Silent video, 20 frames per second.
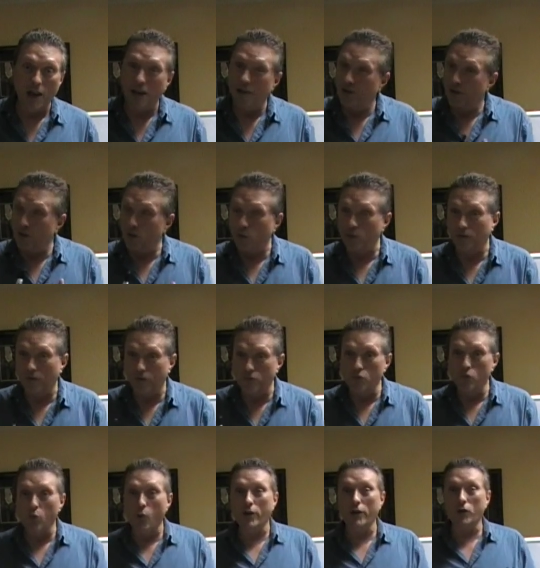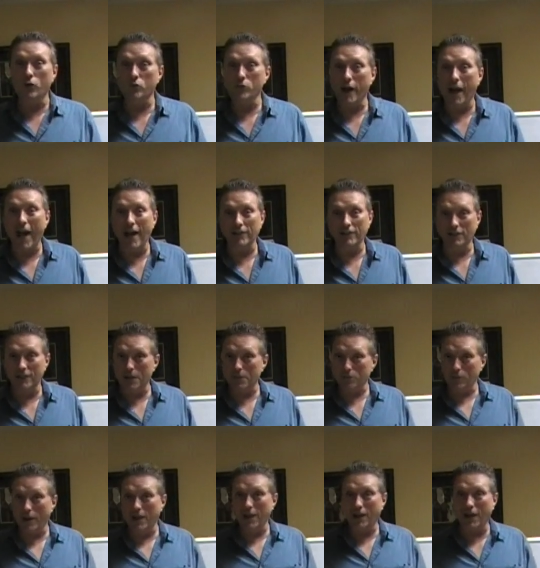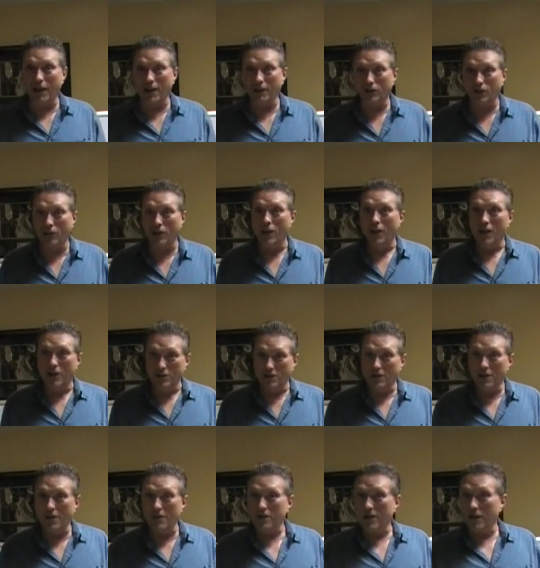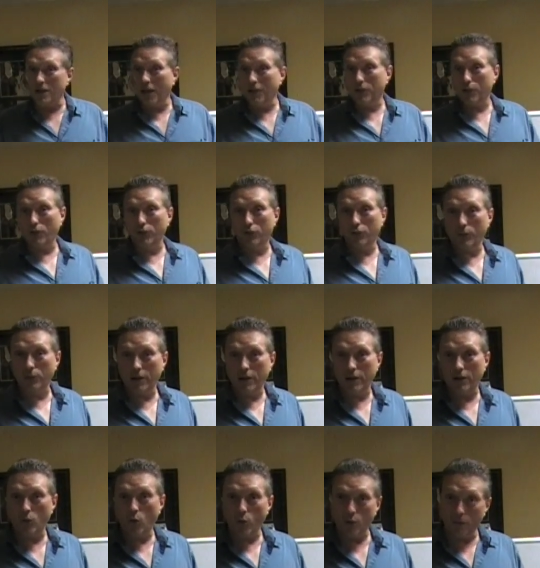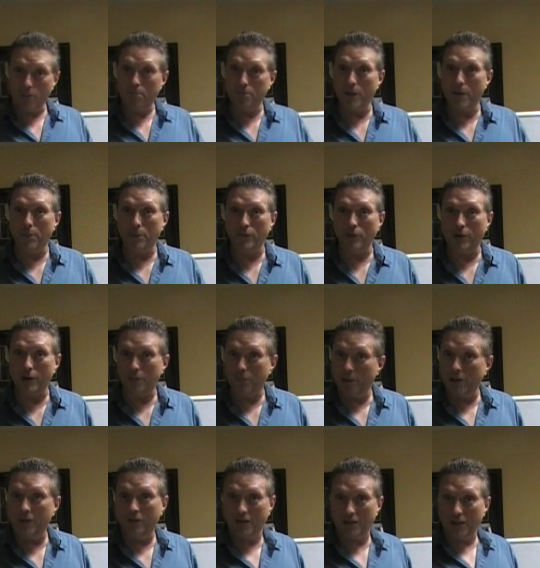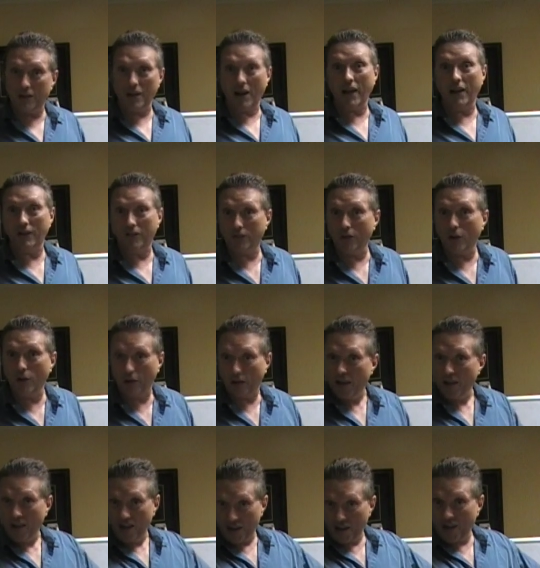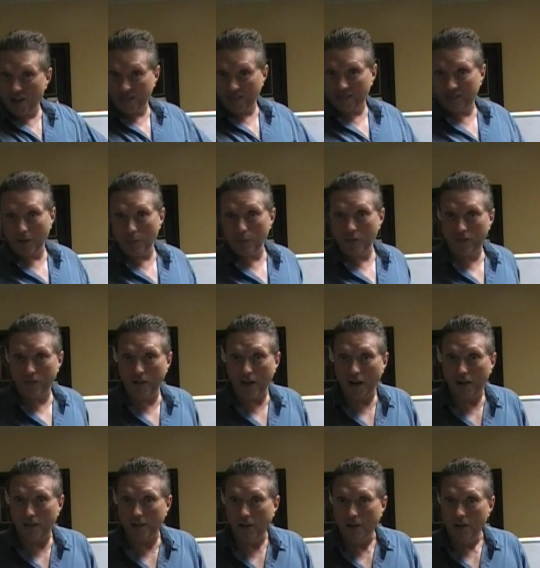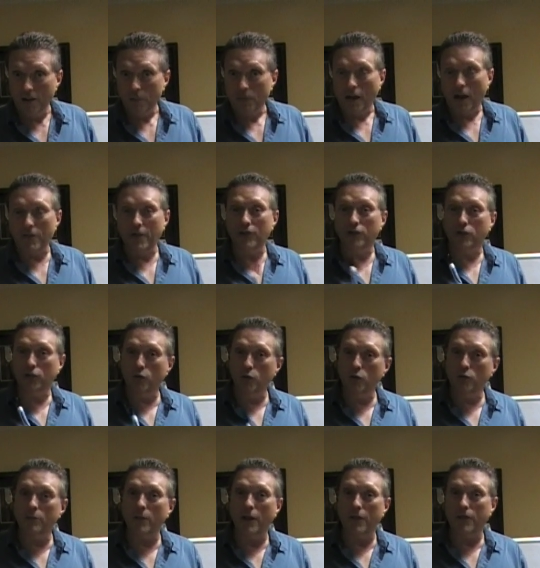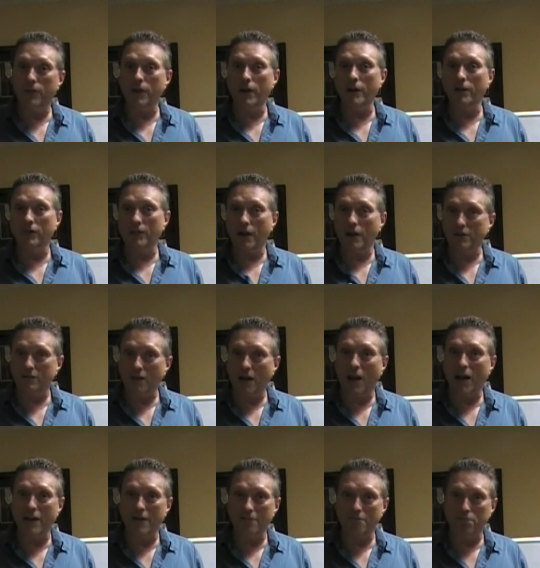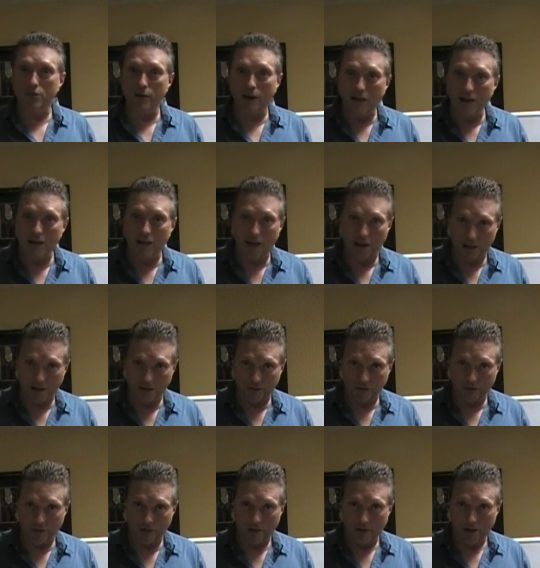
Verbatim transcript: In other words, if you want a rat to get brain cancer, you give it a nitrosourea or a pepperoni pizza and a diet soda. It gets the same effect. I've had two of my friends now die of brain cancer